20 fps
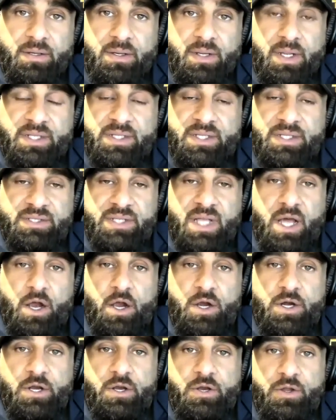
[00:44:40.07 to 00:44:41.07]
It's not
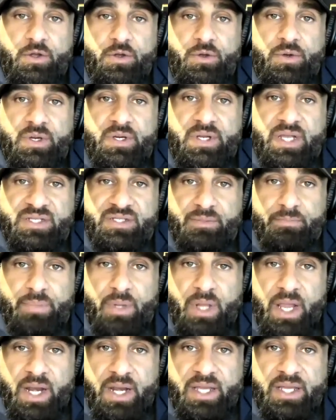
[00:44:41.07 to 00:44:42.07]
hard to do. It takes some
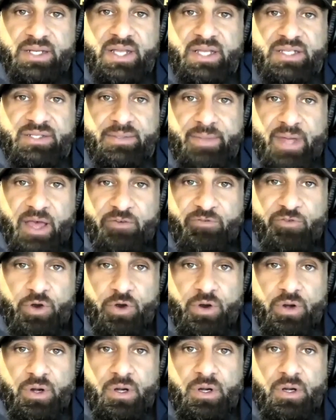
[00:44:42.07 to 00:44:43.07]
planning. It takes some
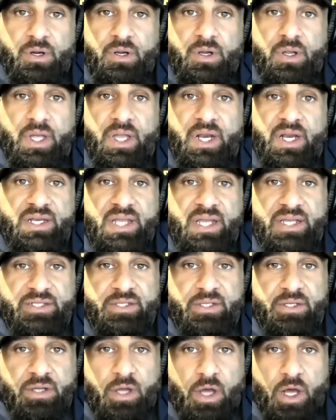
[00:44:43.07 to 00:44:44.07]
effort. And it takes a
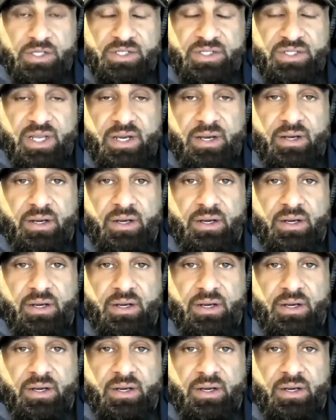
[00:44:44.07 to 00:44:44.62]
constant